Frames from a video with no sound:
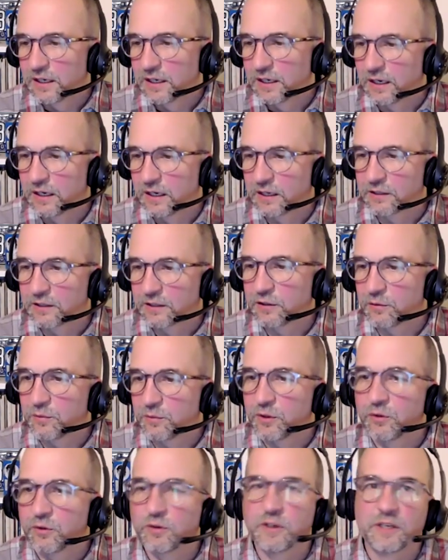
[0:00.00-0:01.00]
uh,
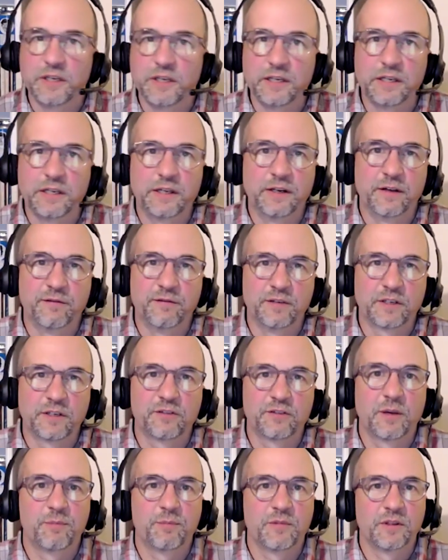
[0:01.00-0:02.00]
community and of
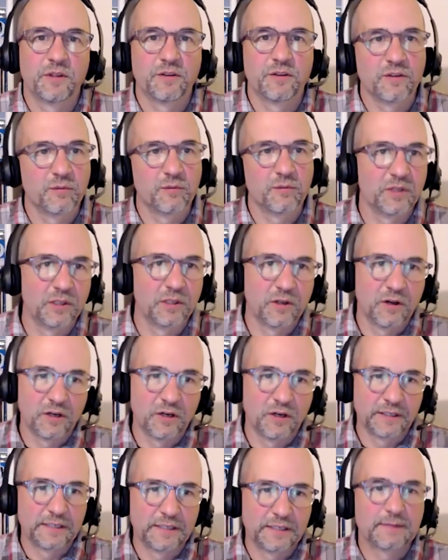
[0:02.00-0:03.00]
acceptance and
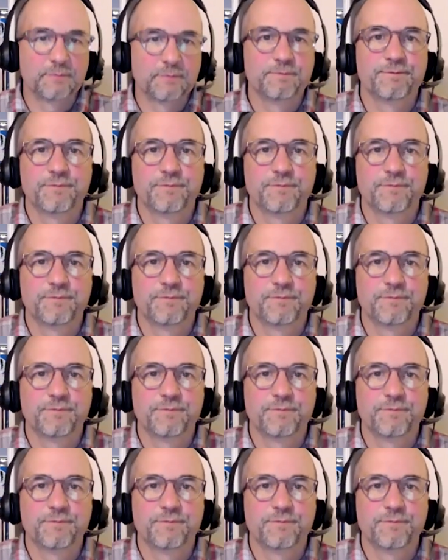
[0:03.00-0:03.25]
belonging?